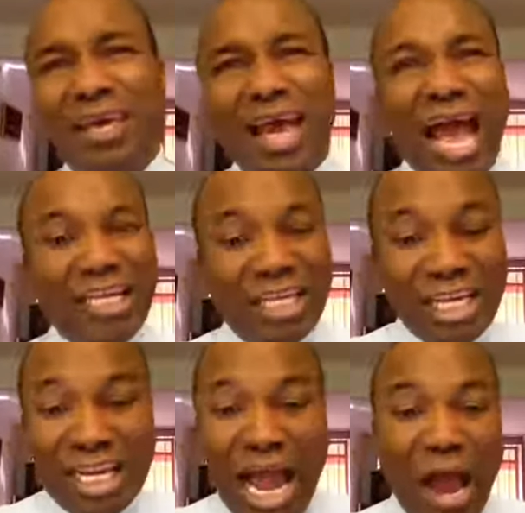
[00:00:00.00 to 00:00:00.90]
I did
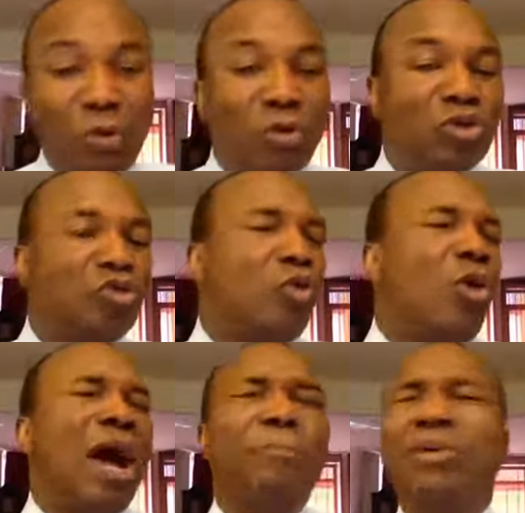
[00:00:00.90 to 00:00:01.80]
it. I was so
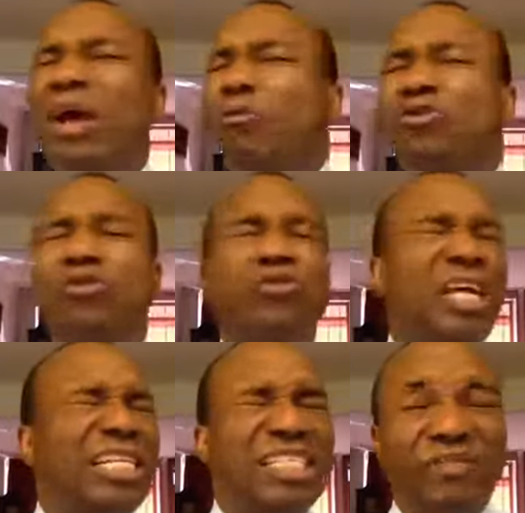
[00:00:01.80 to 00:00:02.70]
happy. I was so
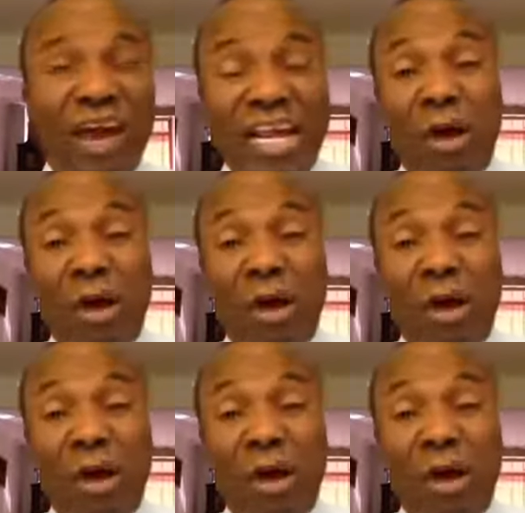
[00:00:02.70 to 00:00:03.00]
satisfied.